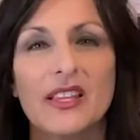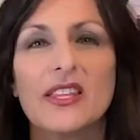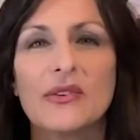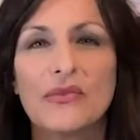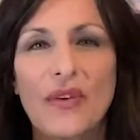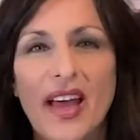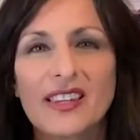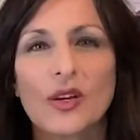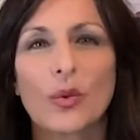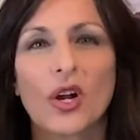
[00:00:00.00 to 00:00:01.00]
The
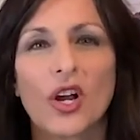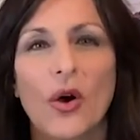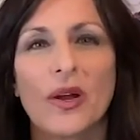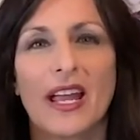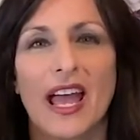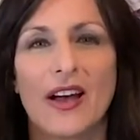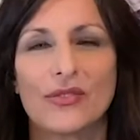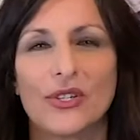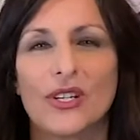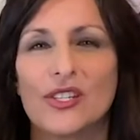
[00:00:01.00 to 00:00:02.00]
effect that we're going
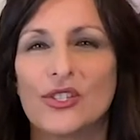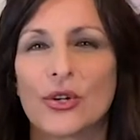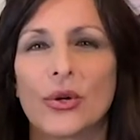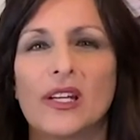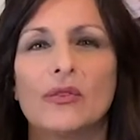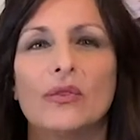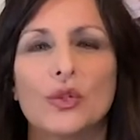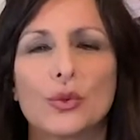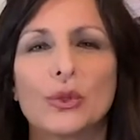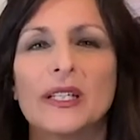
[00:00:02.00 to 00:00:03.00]
after is to create a
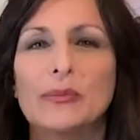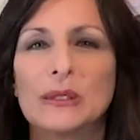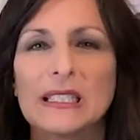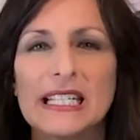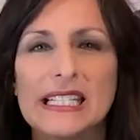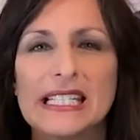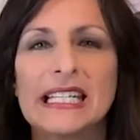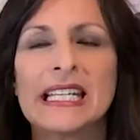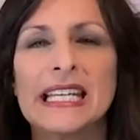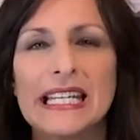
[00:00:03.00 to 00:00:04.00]
visually
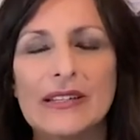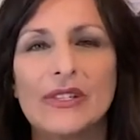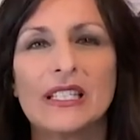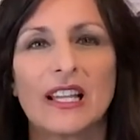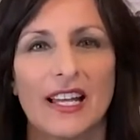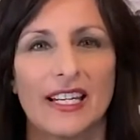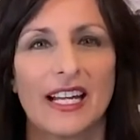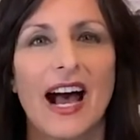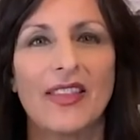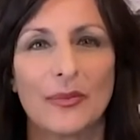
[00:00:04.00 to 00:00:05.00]
pleasing, even
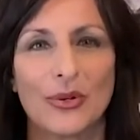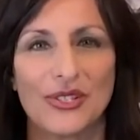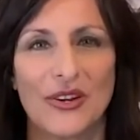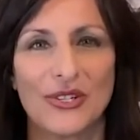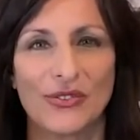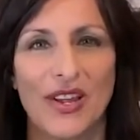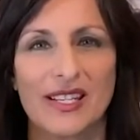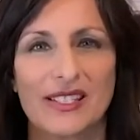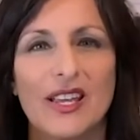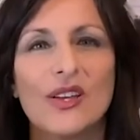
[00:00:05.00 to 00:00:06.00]
lighting on the presenter's
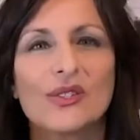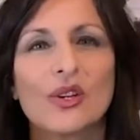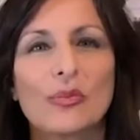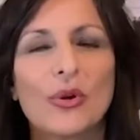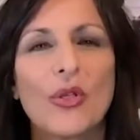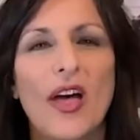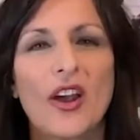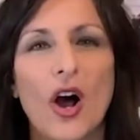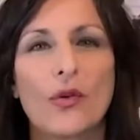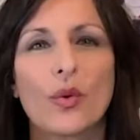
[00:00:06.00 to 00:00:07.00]
face. So to pull that
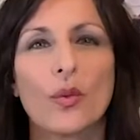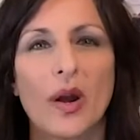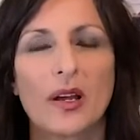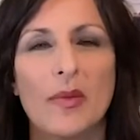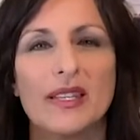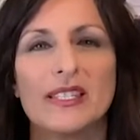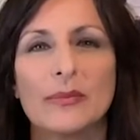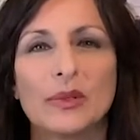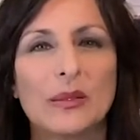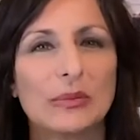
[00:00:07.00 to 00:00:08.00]
off, we recommend
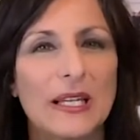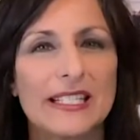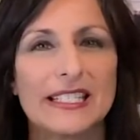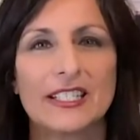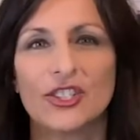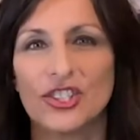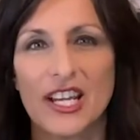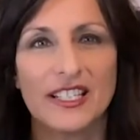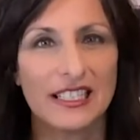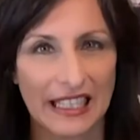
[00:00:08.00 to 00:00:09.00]
simply placing a
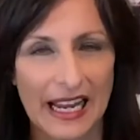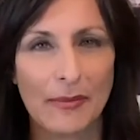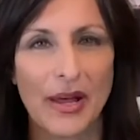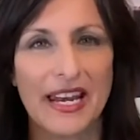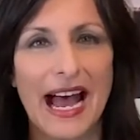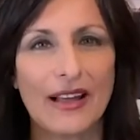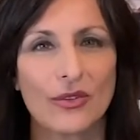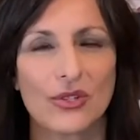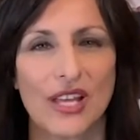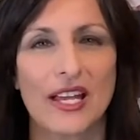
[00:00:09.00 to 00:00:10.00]
shaded lamp on
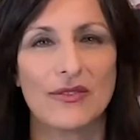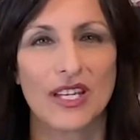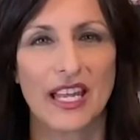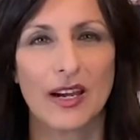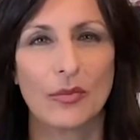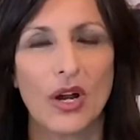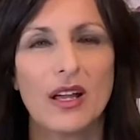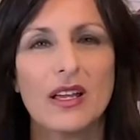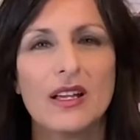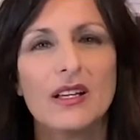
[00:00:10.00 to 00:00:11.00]
either side of the camera.
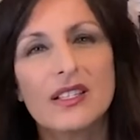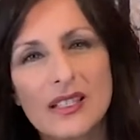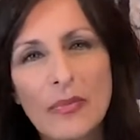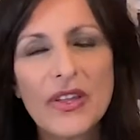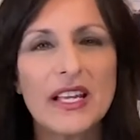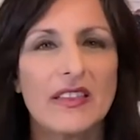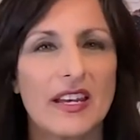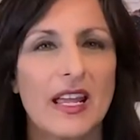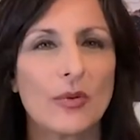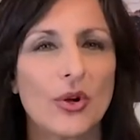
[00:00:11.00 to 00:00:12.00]
Something in the
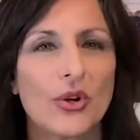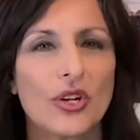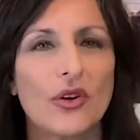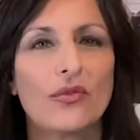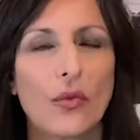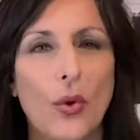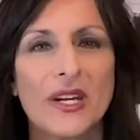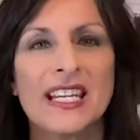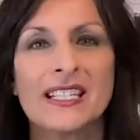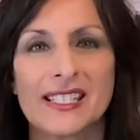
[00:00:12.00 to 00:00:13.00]
neighborhood of
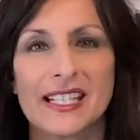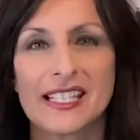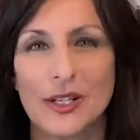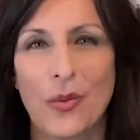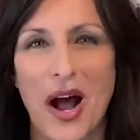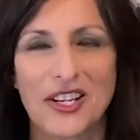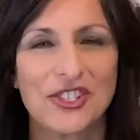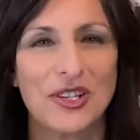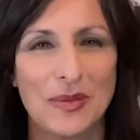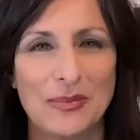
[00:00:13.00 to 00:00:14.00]
40 to 60 watts
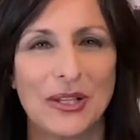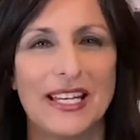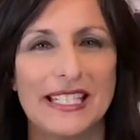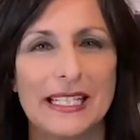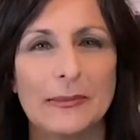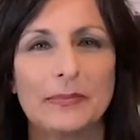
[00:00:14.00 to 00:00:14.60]
should be plenty.